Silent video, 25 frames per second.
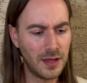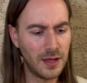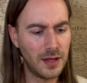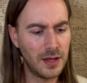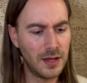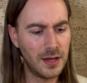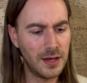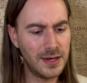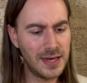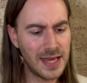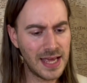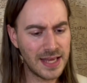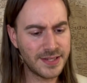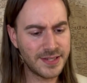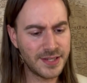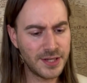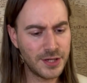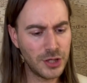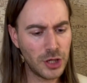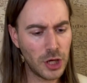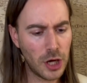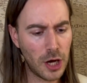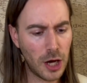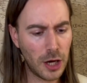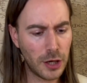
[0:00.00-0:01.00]

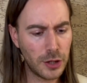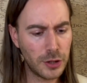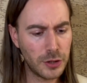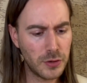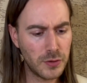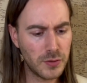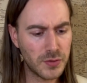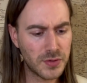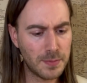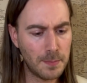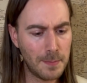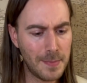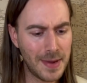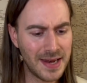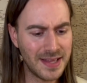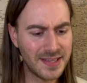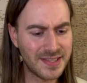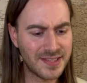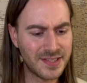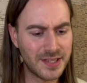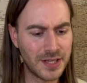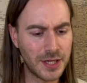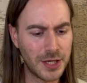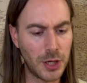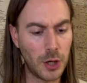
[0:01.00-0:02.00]
Netanyahu's
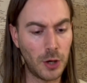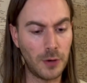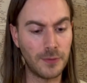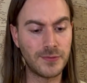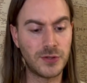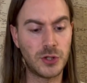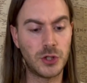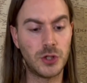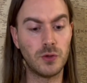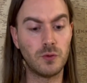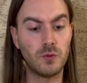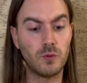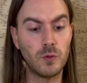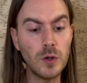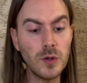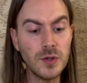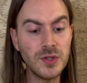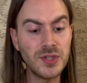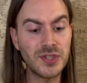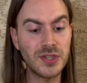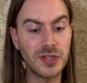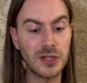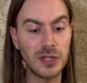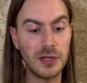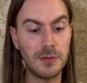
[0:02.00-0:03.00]
minister of
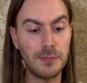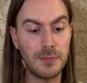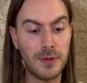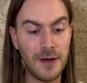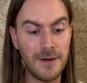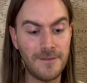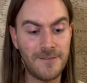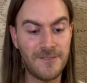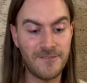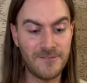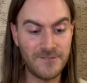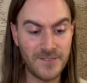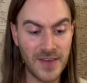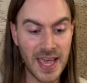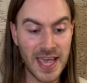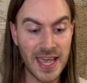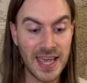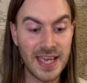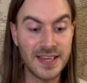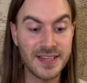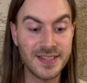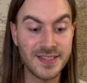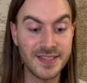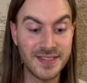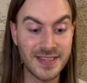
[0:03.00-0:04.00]
Jerusalem
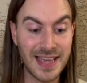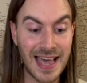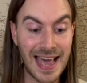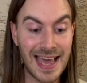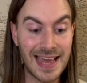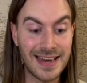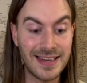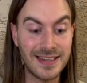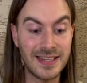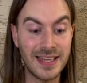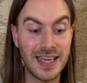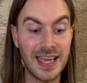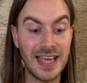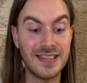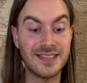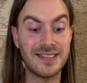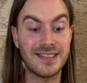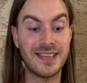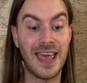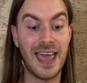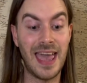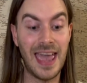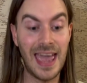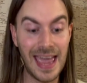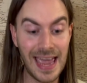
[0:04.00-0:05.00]
affairs and its
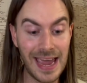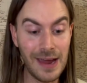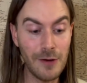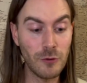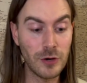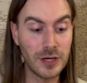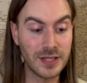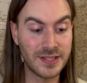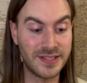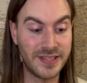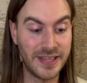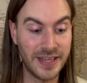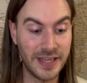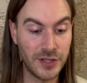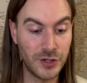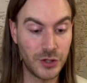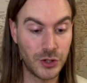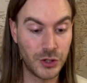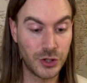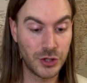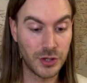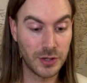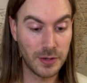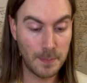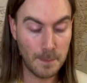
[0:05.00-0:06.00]

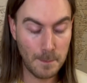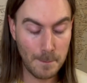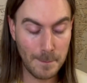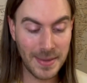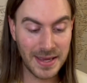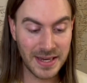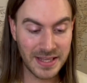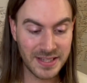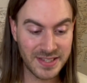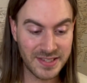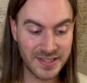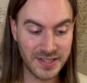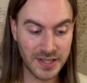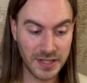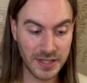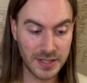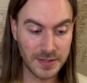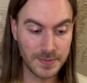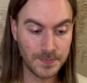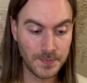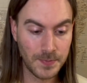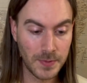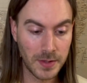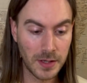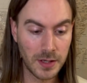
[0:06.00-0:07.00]
heritage minister,
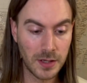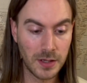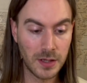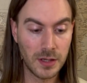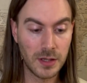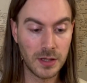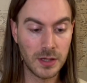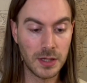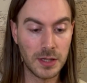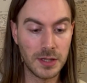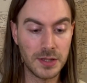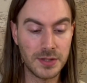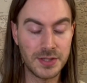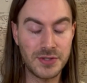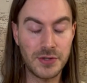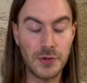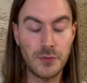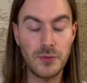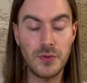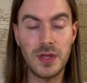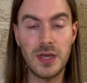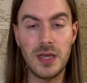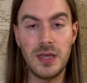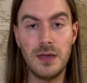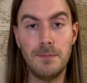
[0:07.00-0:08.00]
so
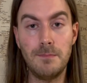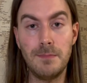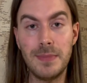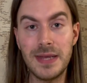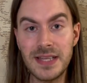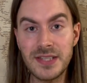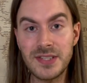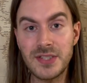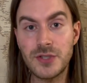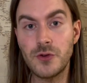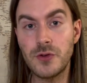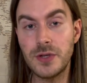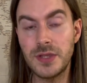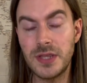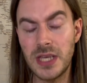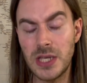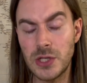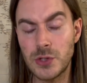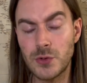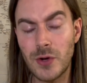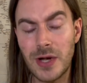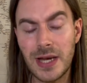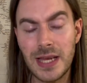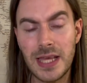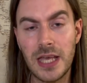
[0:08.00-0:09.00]
the minister in the
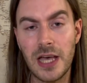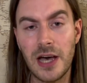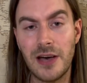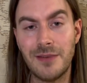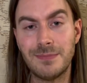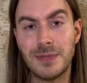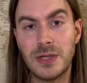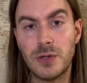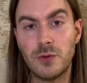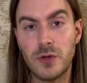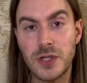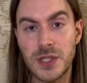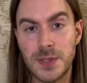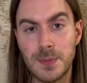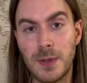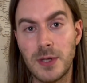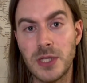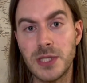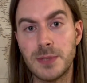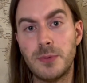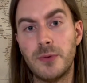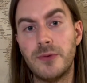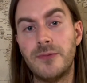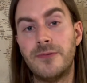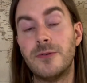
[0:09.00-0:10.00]
Israeli government
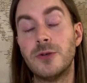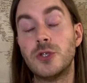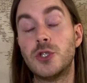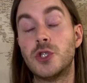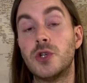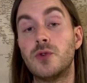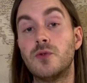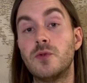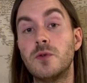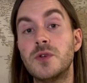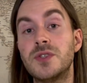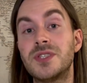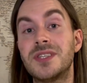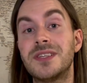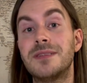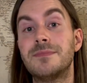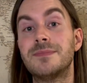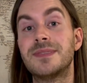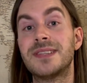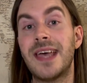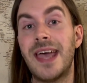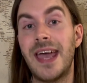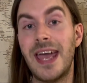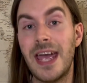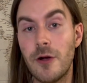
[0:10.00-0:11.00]
responsible for
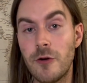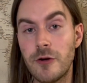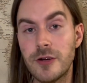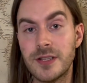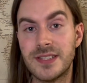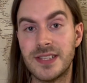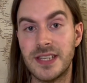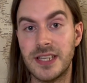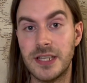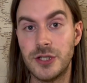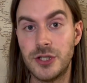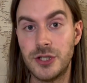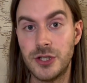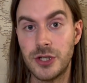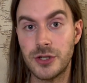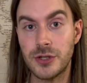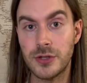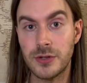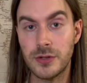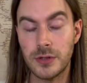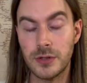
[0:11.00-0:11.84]
Jerusalem's heritage,